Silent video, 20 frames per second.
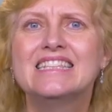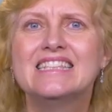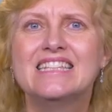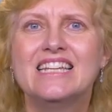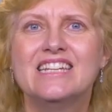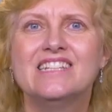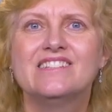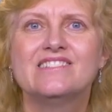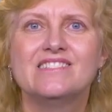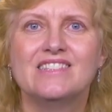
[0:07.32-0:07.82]

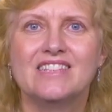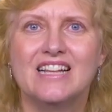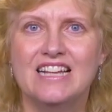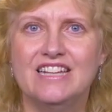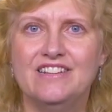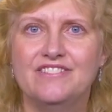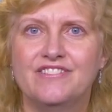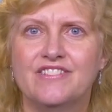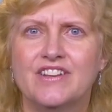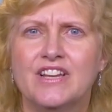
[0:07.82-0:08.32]
later
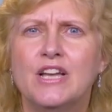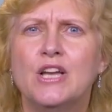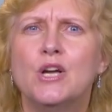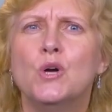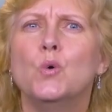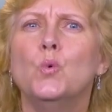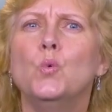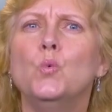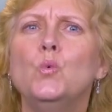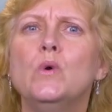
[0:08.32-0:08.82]
life,
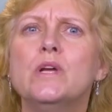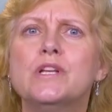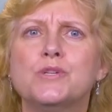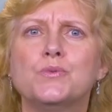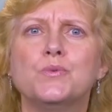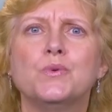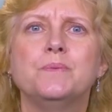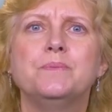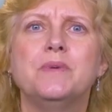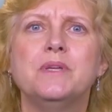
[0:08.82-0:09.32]

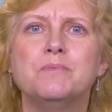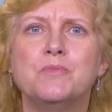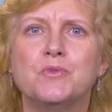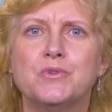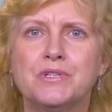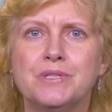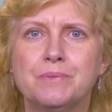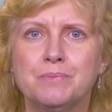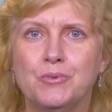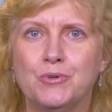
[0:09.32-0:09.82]
which would be
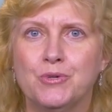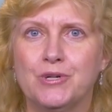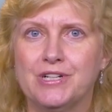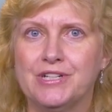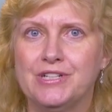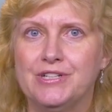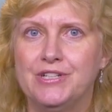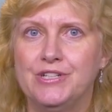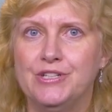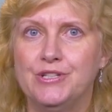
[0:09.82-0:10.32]
more
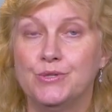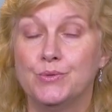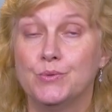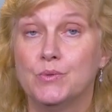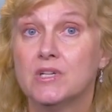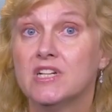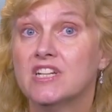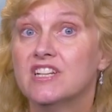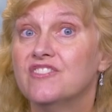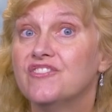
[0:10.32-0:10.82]
important to you,
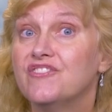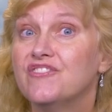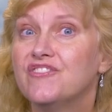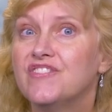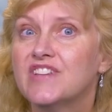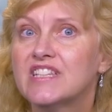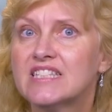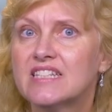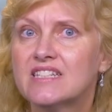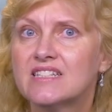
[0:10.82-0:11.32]

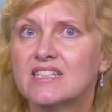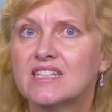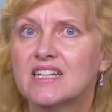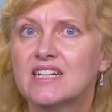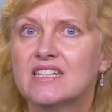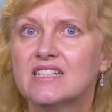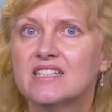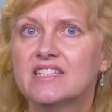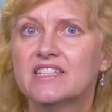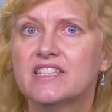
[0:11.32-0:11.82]
physical
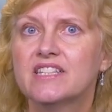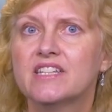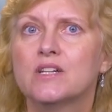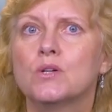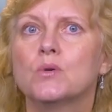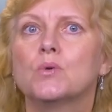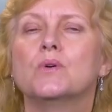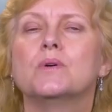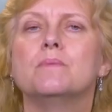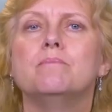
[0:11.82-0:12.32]
health
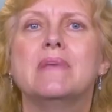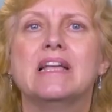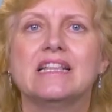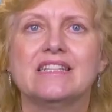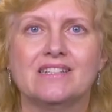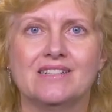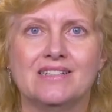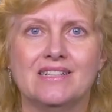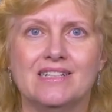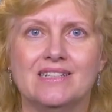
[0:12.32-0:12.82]
or
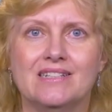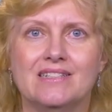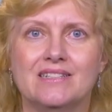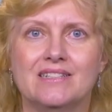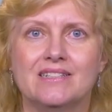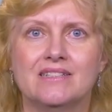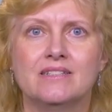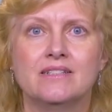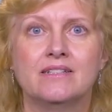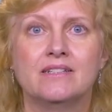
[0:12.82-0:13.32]
mental
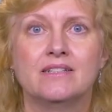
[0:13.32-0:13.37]
health?